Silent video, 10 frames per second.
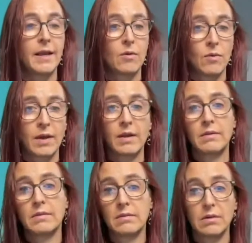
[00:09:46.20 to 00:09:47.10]

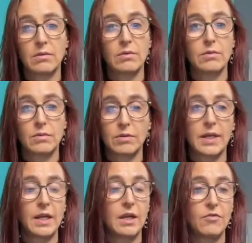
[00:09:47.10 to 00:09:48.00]
One, two,
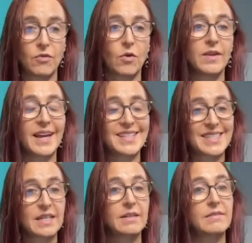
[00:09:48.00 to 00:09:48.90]
three, four. That's
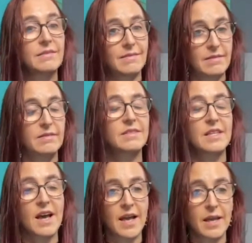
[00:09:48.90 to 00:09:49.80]
the
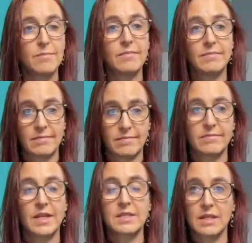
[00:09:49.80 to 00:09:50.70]
time.
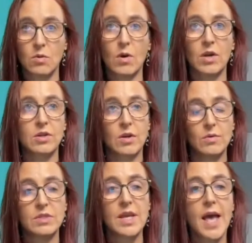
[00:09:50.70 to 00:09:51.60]
That's the quarter
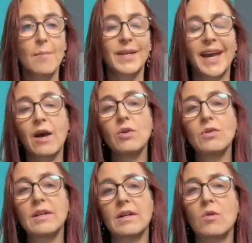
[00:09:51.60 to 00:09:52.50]
notes. But how do
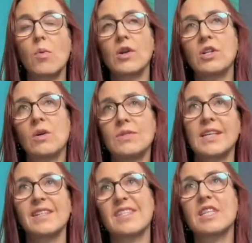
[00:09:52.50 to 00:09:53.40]
the quarter notes
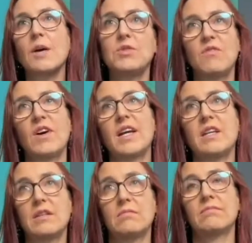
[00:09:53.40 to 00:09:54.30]
get subdivided?